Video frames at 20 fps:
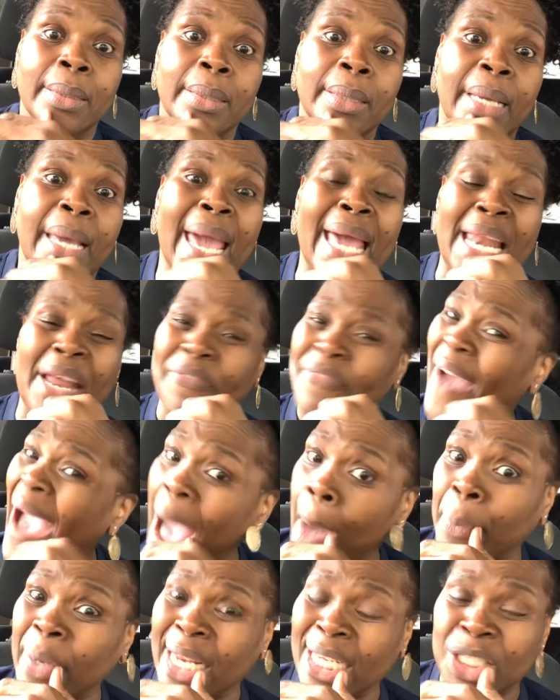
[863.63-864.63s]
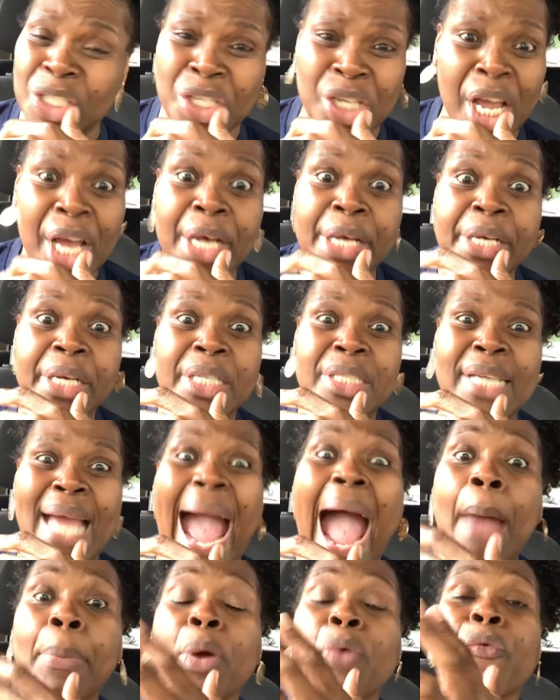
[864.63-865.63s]
and if I were the judge,
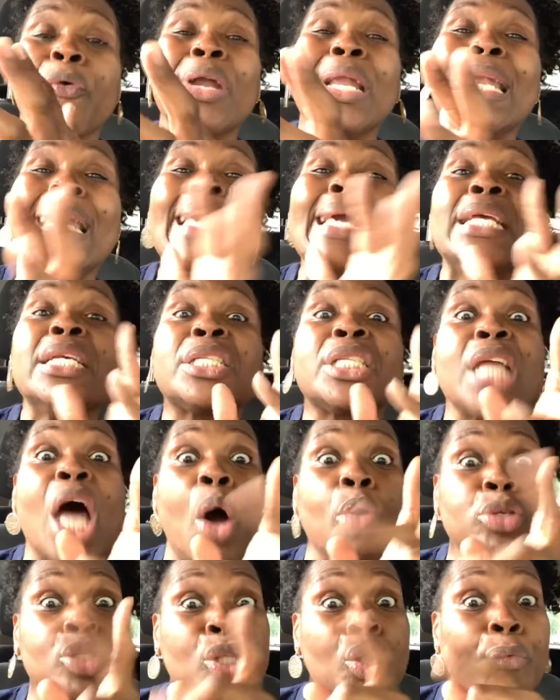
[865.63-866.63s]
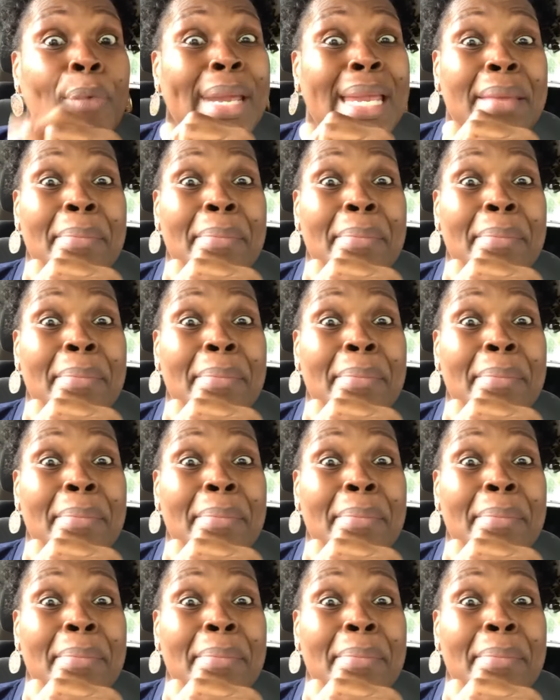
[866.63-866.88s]
I would release those 3